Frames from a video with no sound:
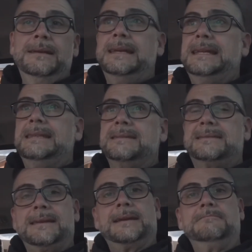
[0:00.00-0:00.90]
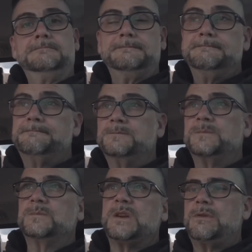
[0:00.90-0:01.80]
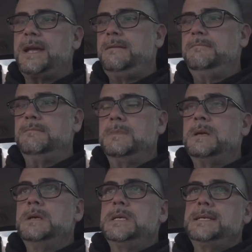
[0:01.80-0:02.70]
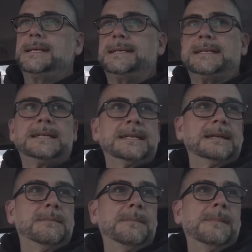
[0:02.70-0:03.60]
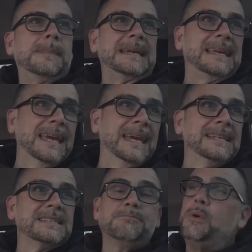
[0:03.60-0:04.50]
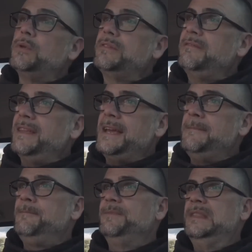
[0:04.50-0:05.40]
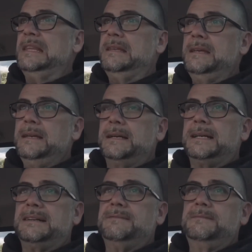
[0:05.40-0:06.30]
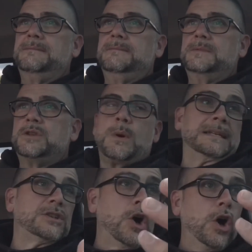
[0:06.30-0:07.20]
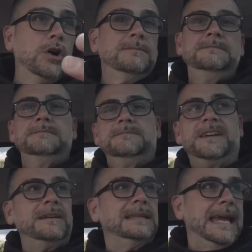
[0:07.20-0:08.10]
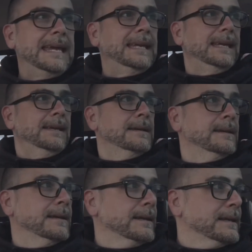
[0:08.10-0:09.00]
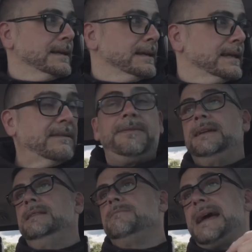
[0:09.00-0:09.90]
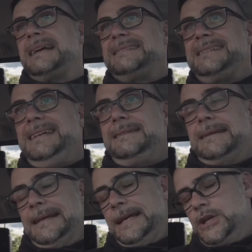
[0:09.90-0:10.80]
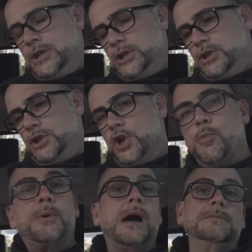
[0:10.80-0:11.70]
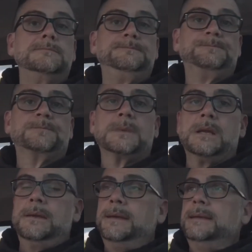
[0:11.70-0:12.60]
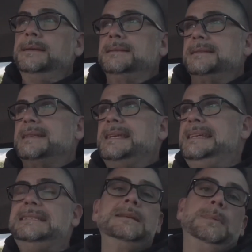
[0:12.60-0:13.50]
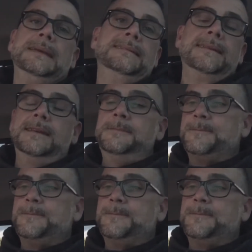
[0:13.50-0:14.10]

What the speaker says: in this thing, right? My kids, both of them quite tall, very leggy, they fit in the back seat, no problem. Easy peasy.